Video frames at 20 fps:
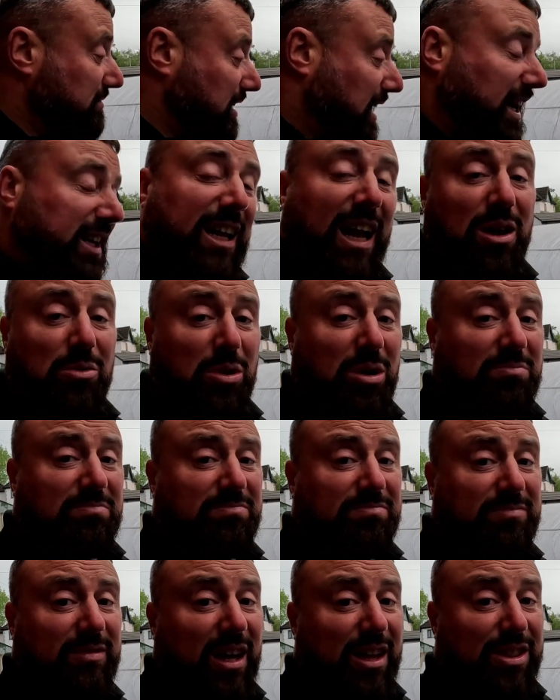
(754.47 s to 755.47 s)
I'd get one.
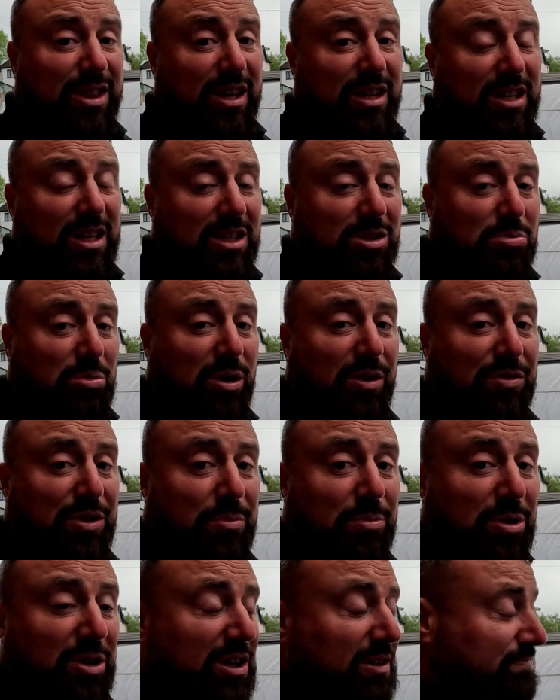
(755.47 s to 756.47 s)
I think that it's worth the
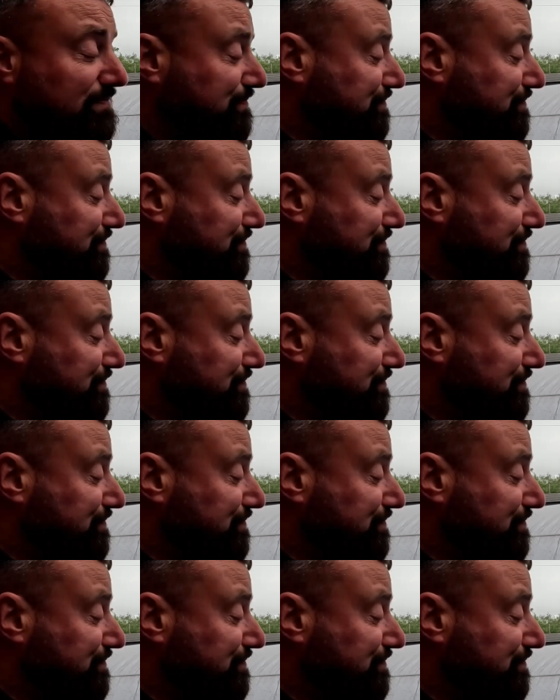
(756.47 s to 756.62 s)
money.